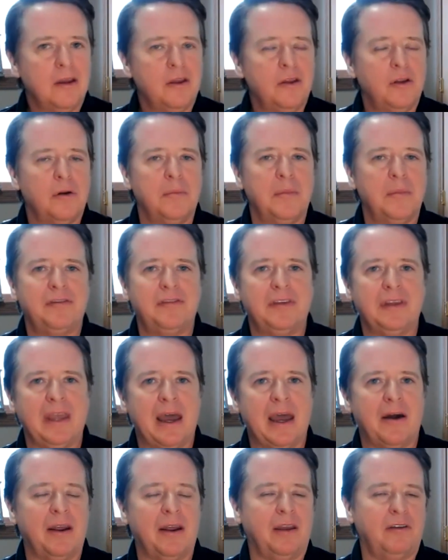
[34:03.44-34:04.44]
you're
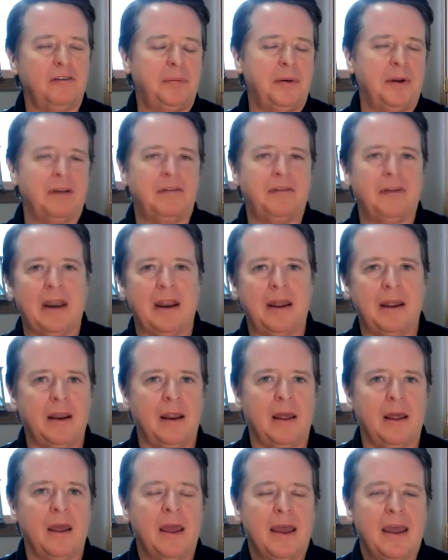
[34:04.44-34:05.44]
missing out. I experienced that
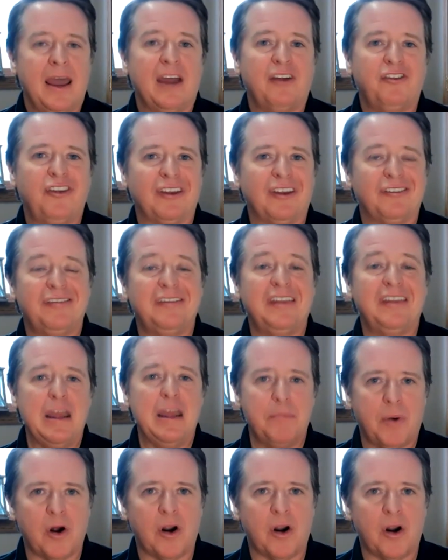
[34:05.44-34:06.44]
at actually a
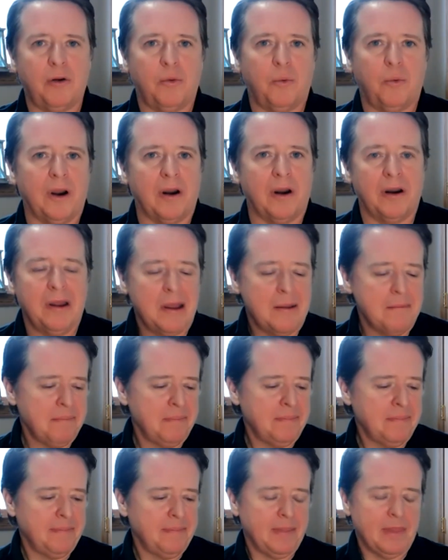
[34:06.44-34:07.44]
state park where
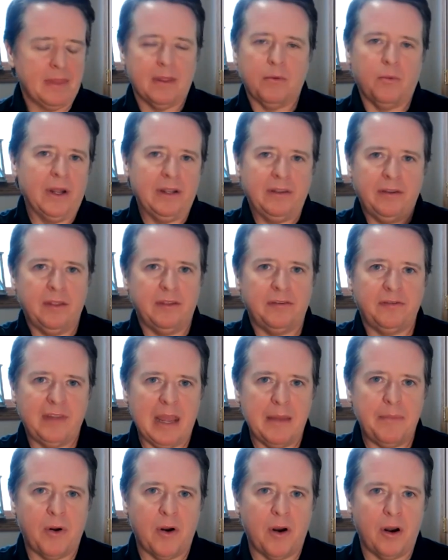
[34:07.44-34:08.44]
went to the
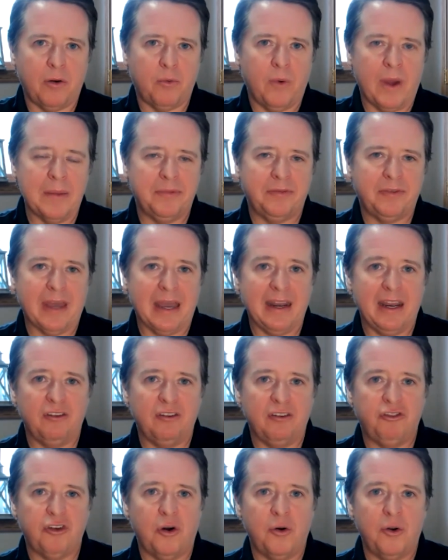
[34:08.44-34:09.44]
state park website.
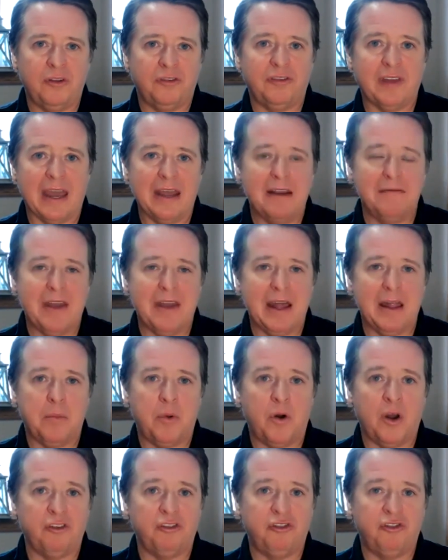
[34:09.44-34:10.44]
It showed a site
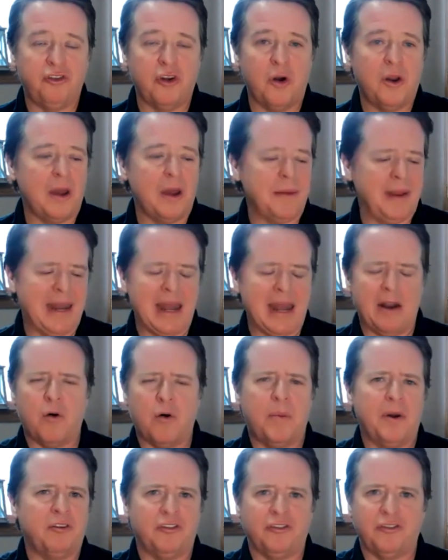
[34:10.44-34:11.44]
available. I showed up and it had a
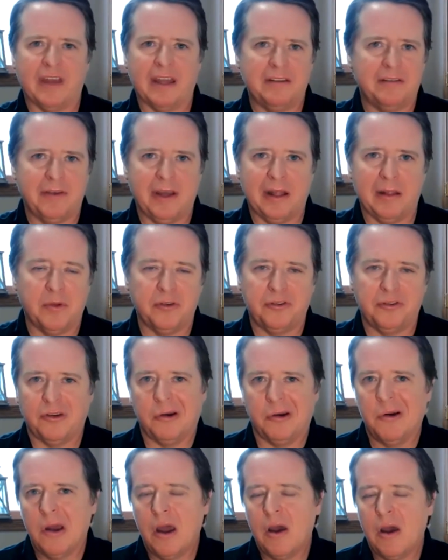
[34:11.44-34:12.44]
whole bunch of sites available.
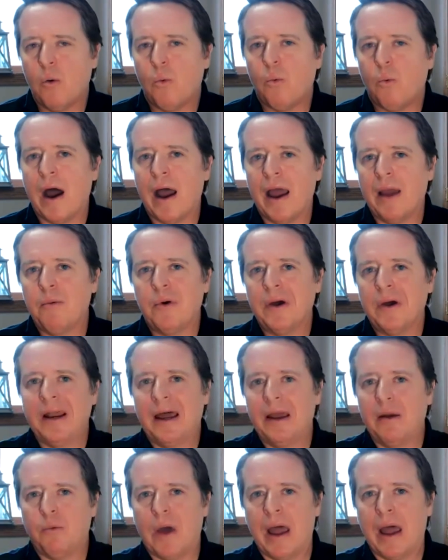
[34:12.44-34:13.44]
So why would
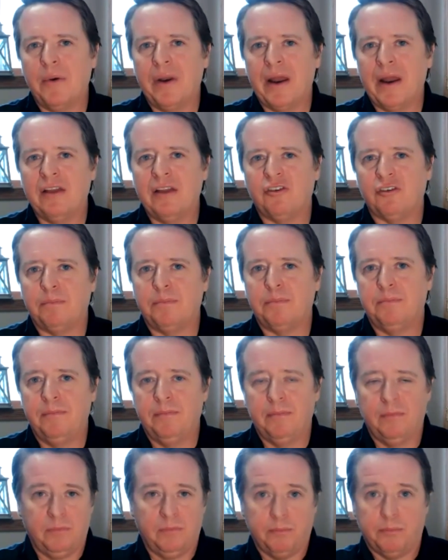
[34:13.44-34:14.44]
I just
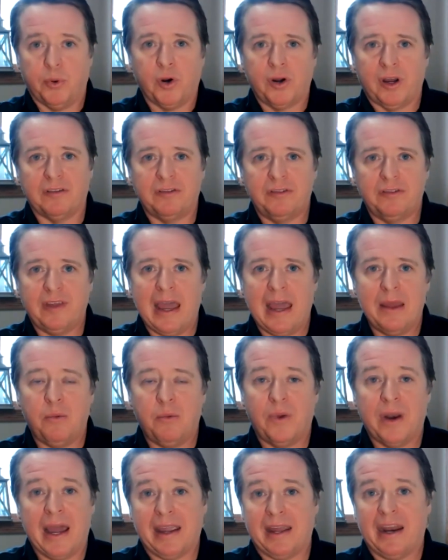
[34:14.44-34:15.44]
book a
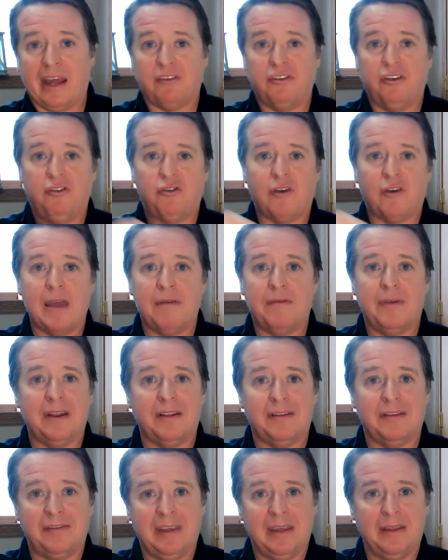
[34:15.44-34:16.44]
site when I can actually drive in
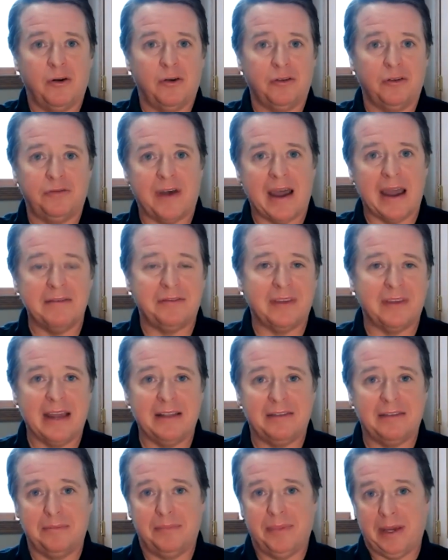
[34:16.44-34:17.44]
and see those 5
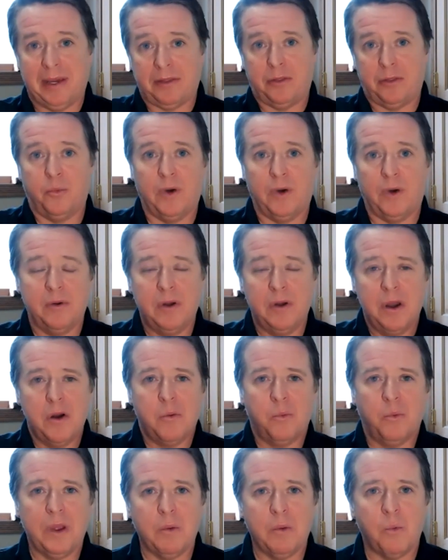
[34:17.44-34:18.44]
sites and pick the one
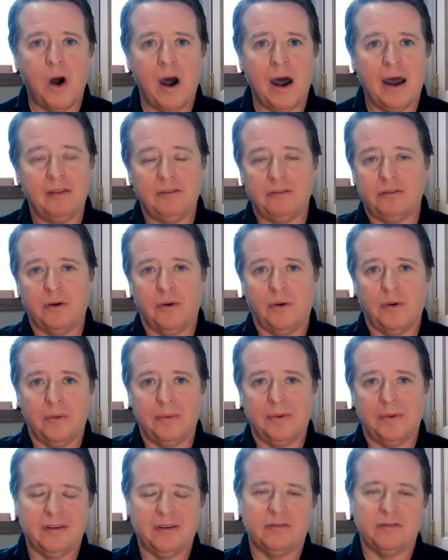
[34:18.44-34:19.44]
we want?
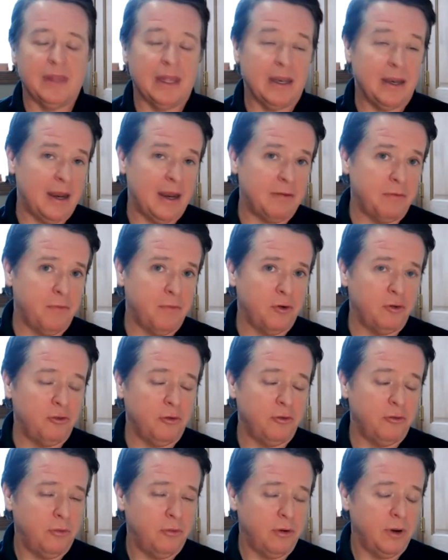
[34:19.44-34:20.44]
So because they didn't have a
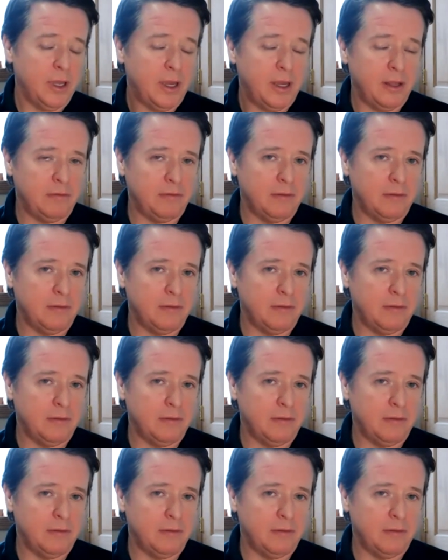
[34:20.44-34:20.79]
virtual tour yet.